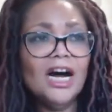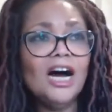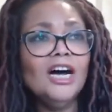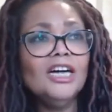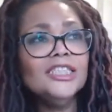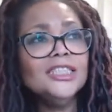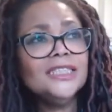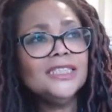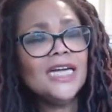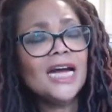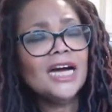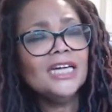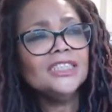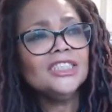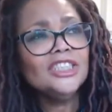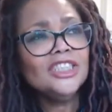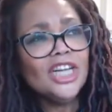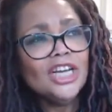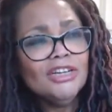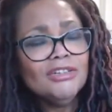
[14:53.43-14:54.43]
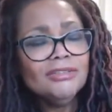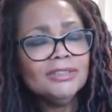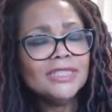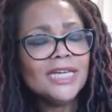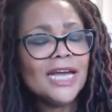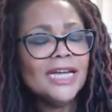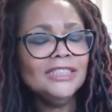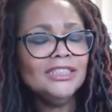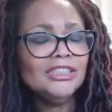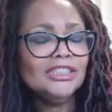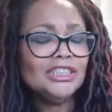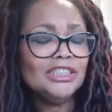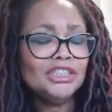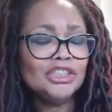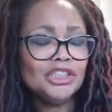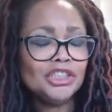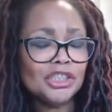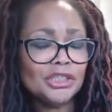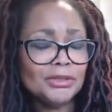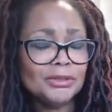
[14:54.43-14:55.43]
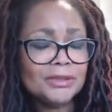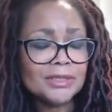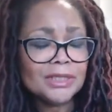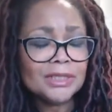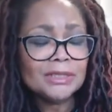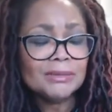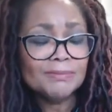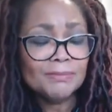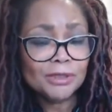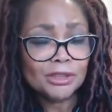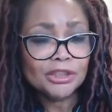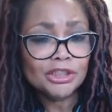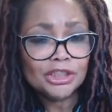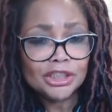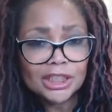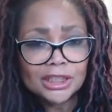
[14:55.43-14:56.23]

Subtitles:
I don't tend to juice as much.